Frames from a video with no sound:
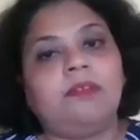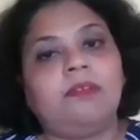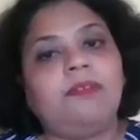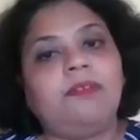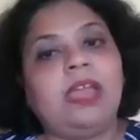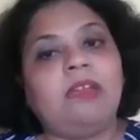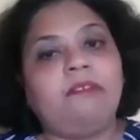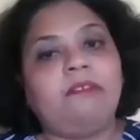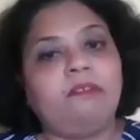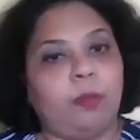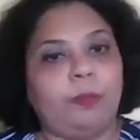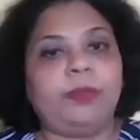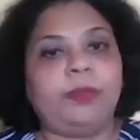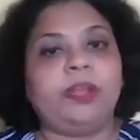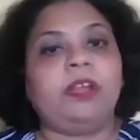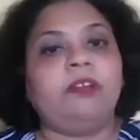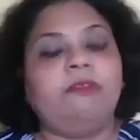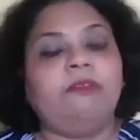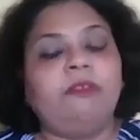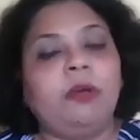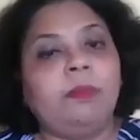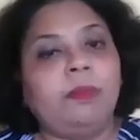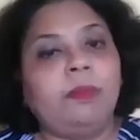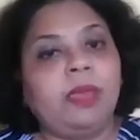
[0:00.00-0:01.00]
If I have
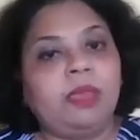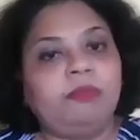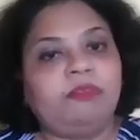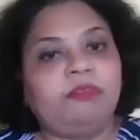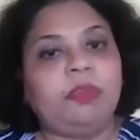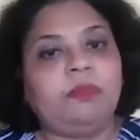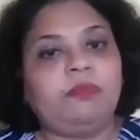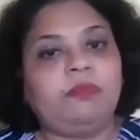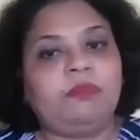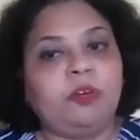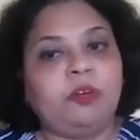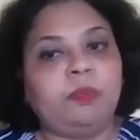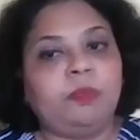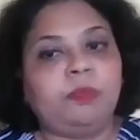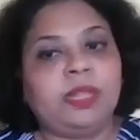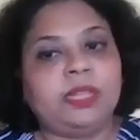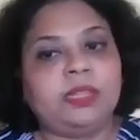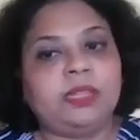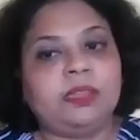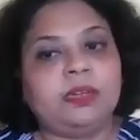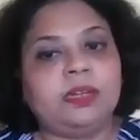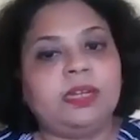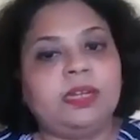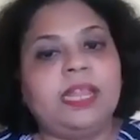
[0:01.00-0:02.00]
opted for my FIFO
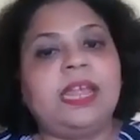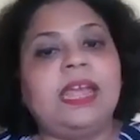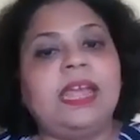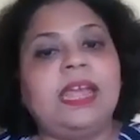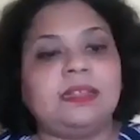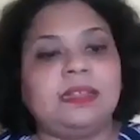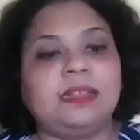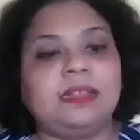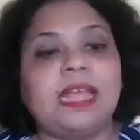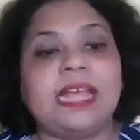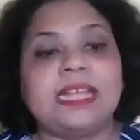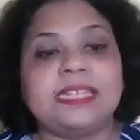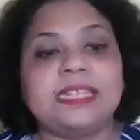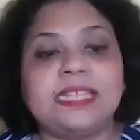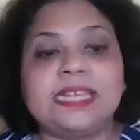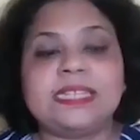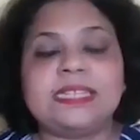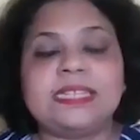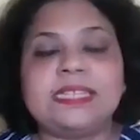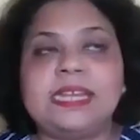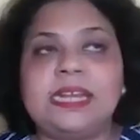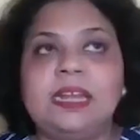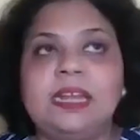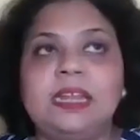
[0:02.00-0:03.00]
method, as
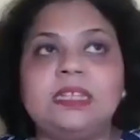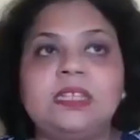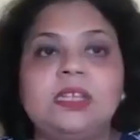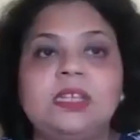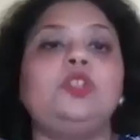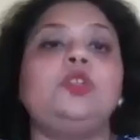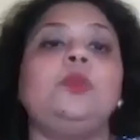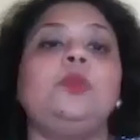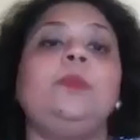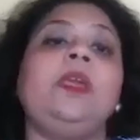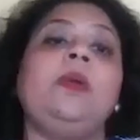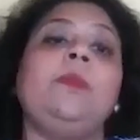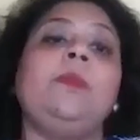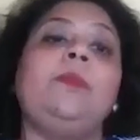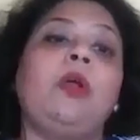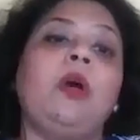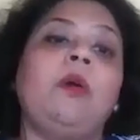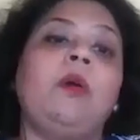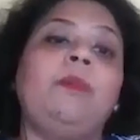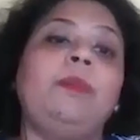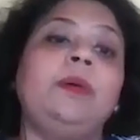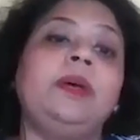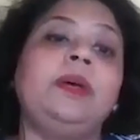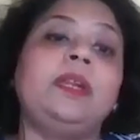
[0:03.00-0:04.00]
I said, there has to be a
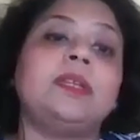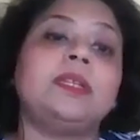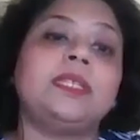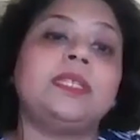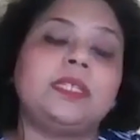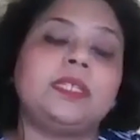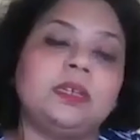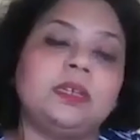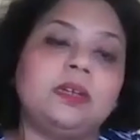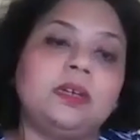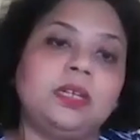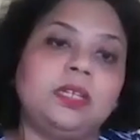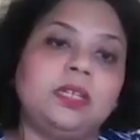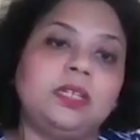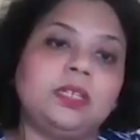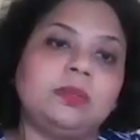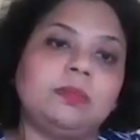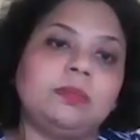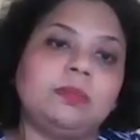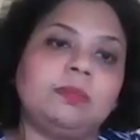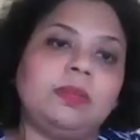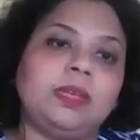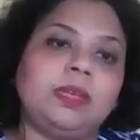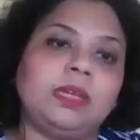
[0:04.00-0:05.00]
proper
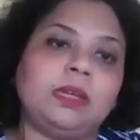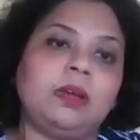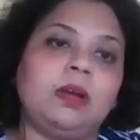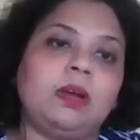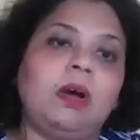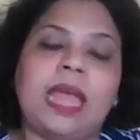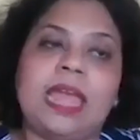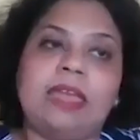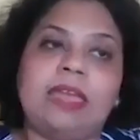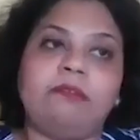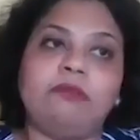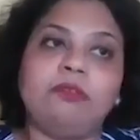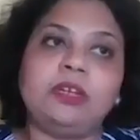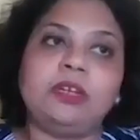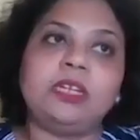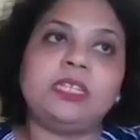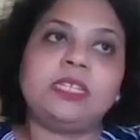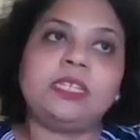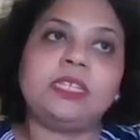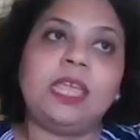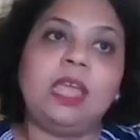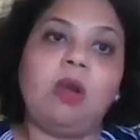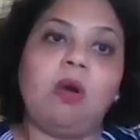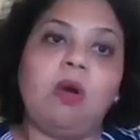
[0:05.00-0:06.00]
research. I
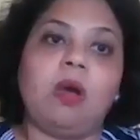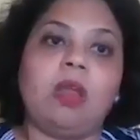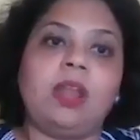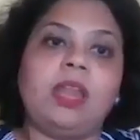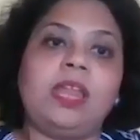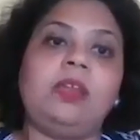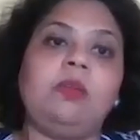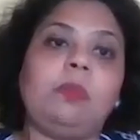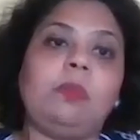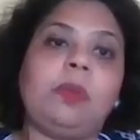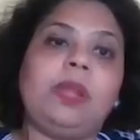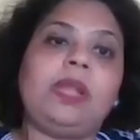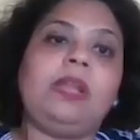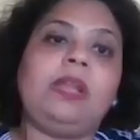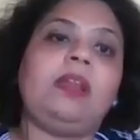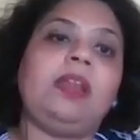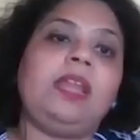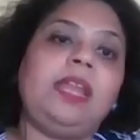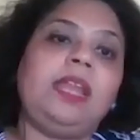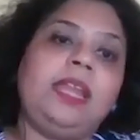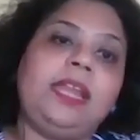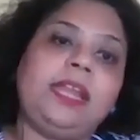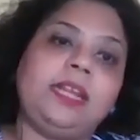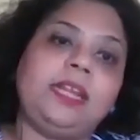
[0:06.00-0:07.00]
wouldn't say all
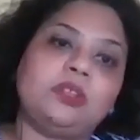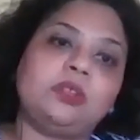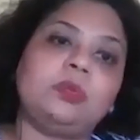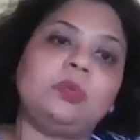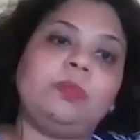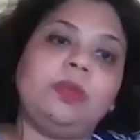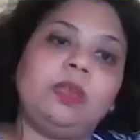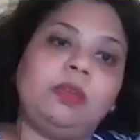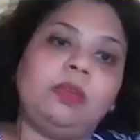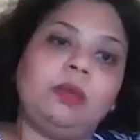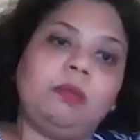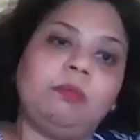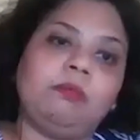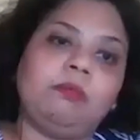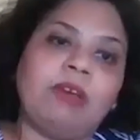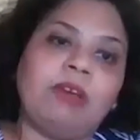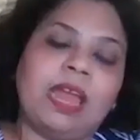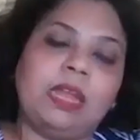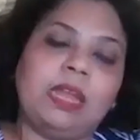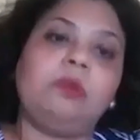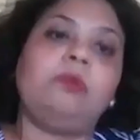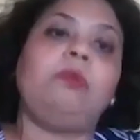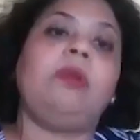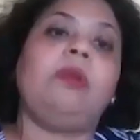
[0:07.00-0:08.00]
inventory needs to be
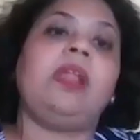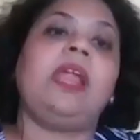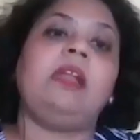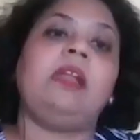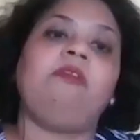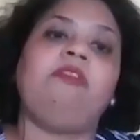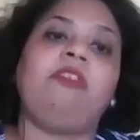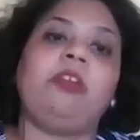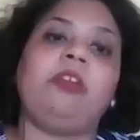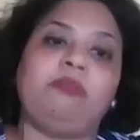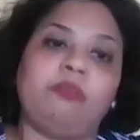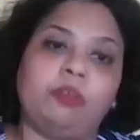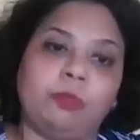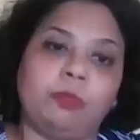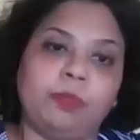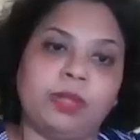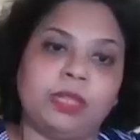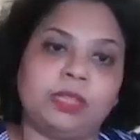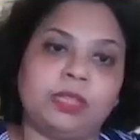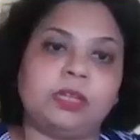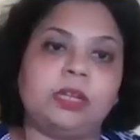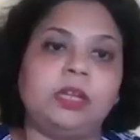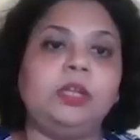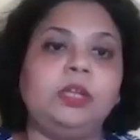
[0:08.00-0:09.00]
valued at FIFO
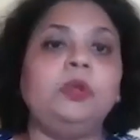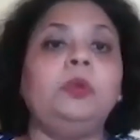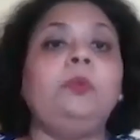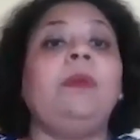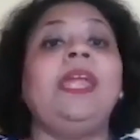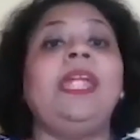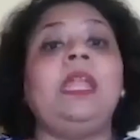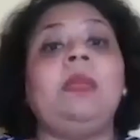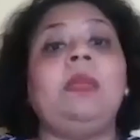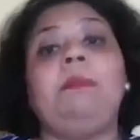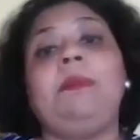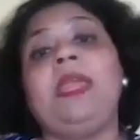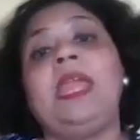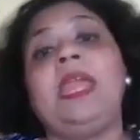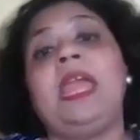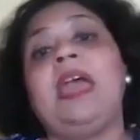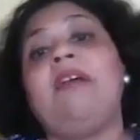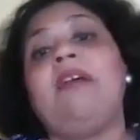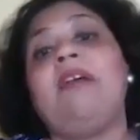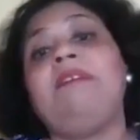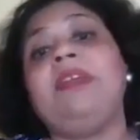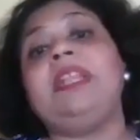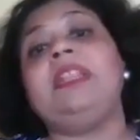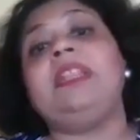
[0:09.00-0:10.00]
method. You might be
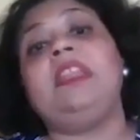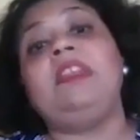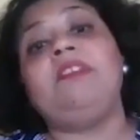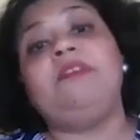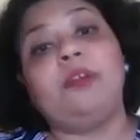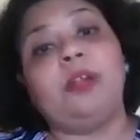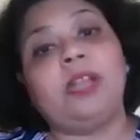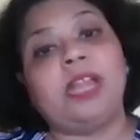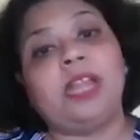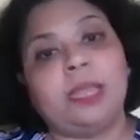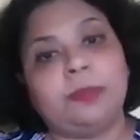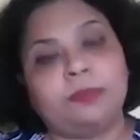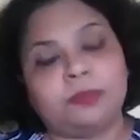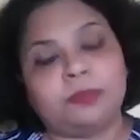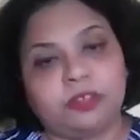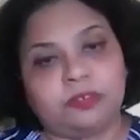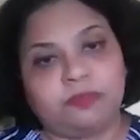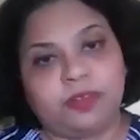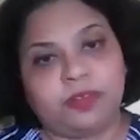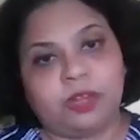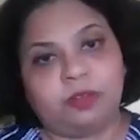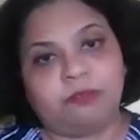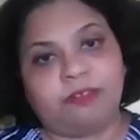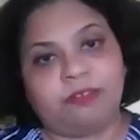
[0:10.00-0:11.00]
having 3-4 types
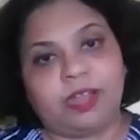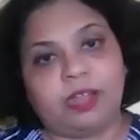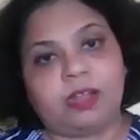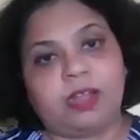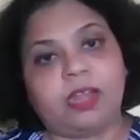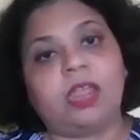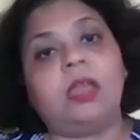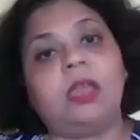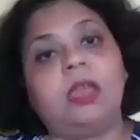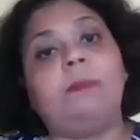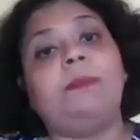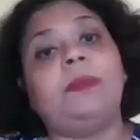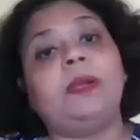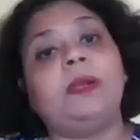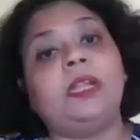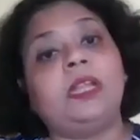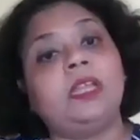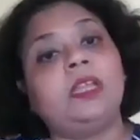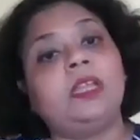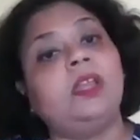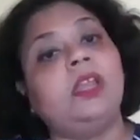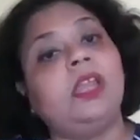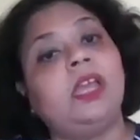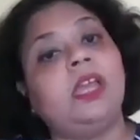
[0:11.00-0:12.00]
of inventory. A
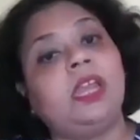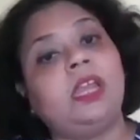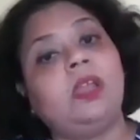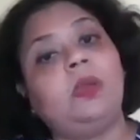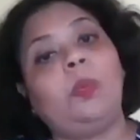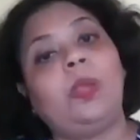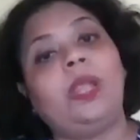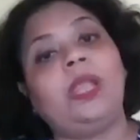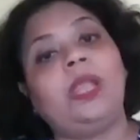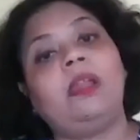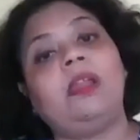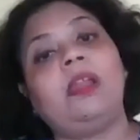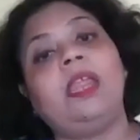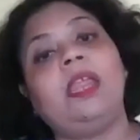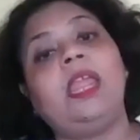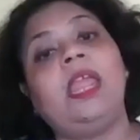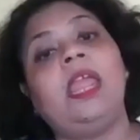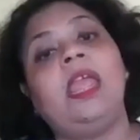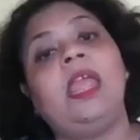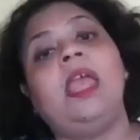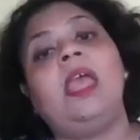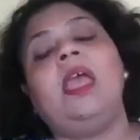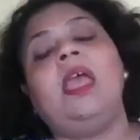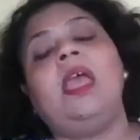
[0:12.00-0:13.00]
particular
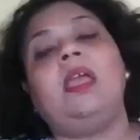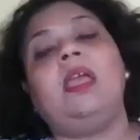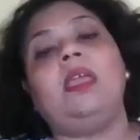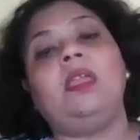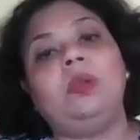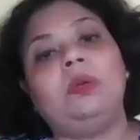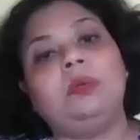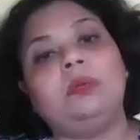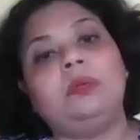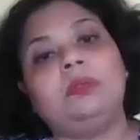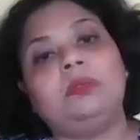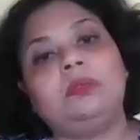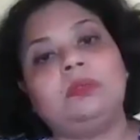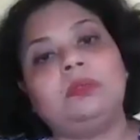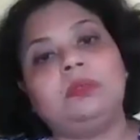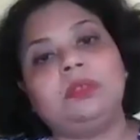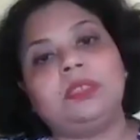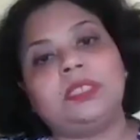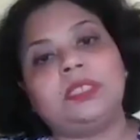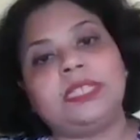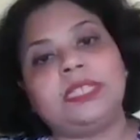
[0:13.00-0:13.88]
inventory, you